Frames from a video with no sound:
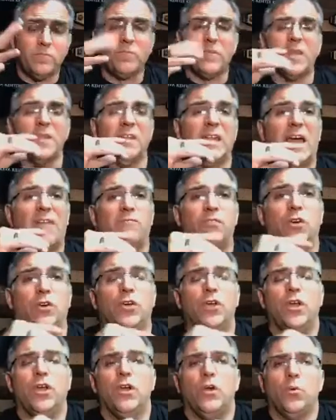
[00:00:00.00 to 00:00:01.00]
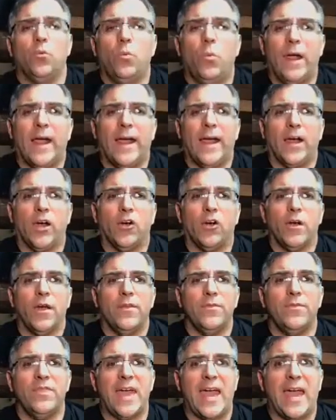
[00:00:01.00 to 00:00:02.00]
level where
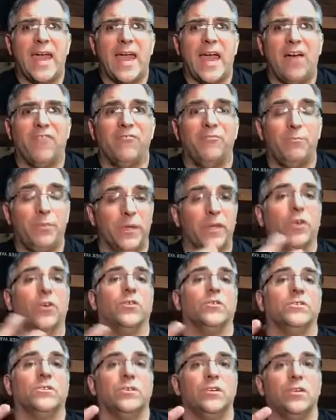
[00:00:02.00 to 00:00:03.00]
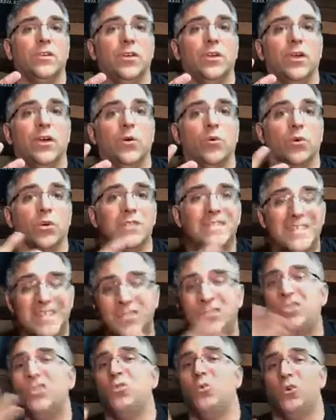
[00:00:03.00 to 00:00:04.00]
they have built, or
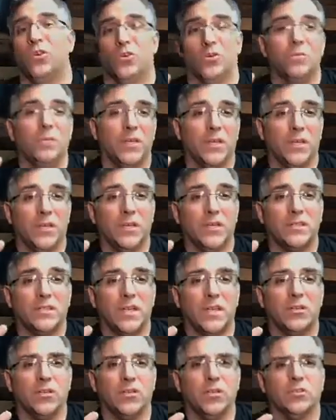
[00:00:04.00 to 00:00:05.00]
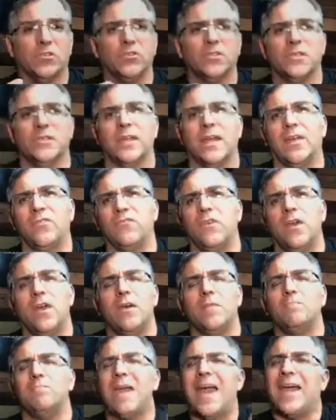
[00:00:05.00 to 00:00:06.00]
did 200 million in 10 years, and they've
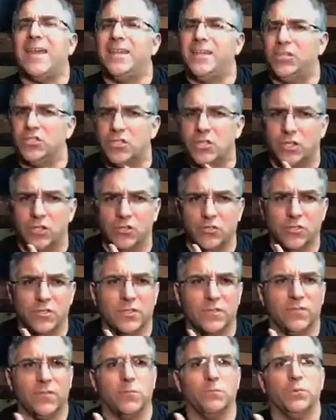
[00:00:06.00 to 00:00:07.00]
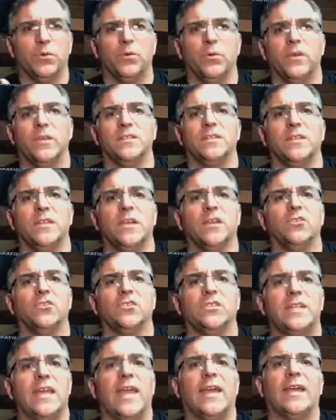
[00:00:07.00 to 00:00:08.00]
managed hundreds of employees, and they
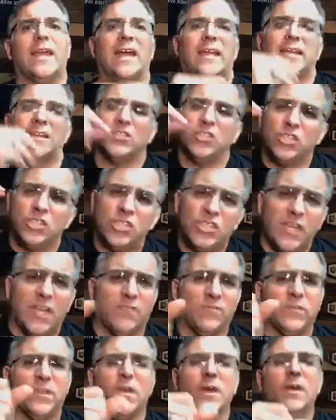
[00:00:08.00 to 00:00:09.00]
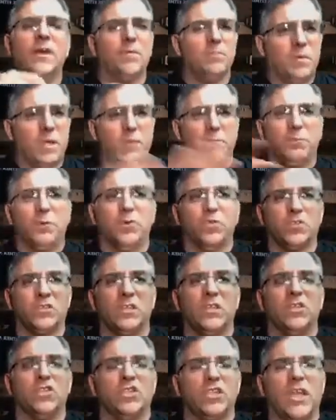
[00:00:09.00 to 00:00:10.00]
understand how to shift people's
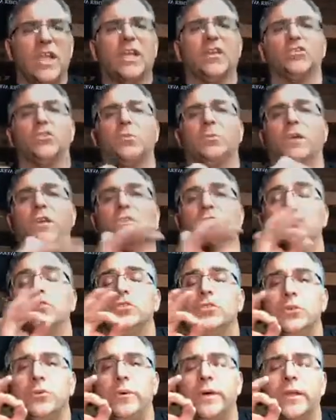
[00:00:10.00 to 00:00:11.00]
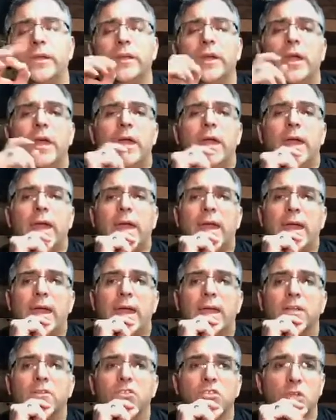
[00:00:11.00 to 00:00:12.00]
to change the way they're doing.
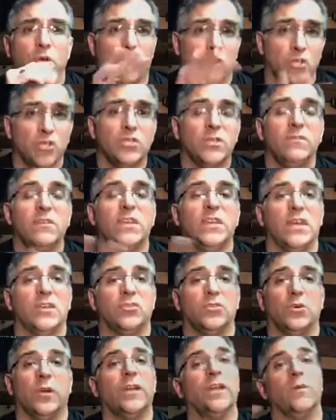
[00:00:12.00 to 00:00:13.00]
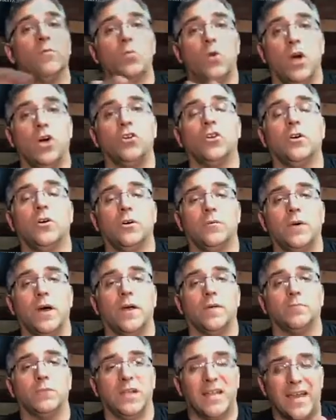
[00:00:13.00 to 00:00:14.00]
And so those of you that joined, I'm welcome.
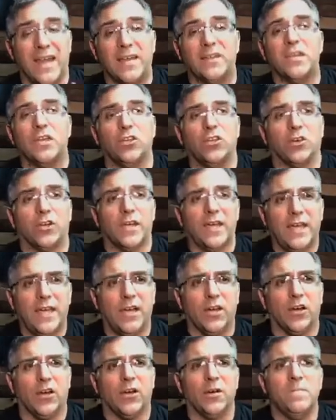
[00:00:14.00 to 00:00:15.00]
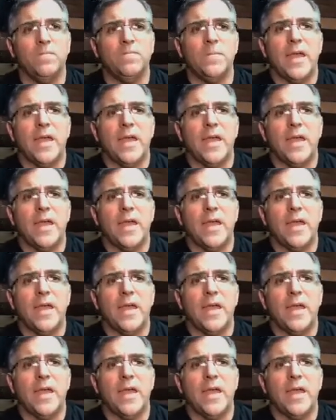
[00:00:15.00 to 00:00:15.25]
I'm glad that you're here.